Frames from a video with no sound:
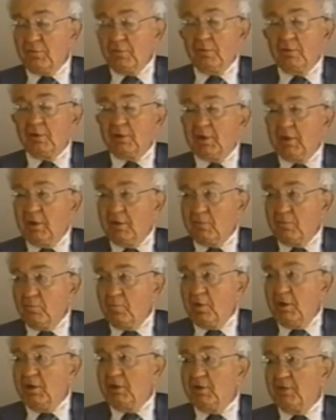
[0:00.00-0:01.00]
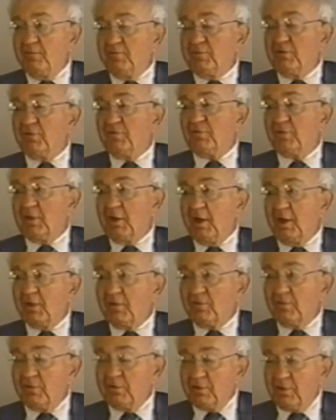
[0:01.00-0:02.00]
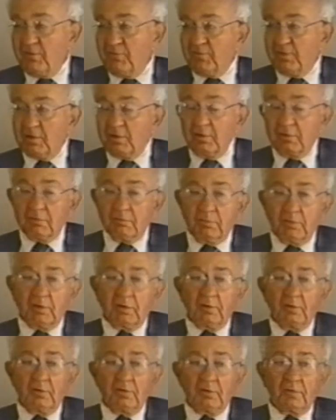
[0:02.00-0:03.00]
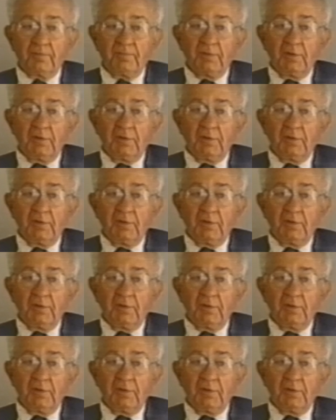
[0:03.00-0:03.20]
or get rid of the stock certificate because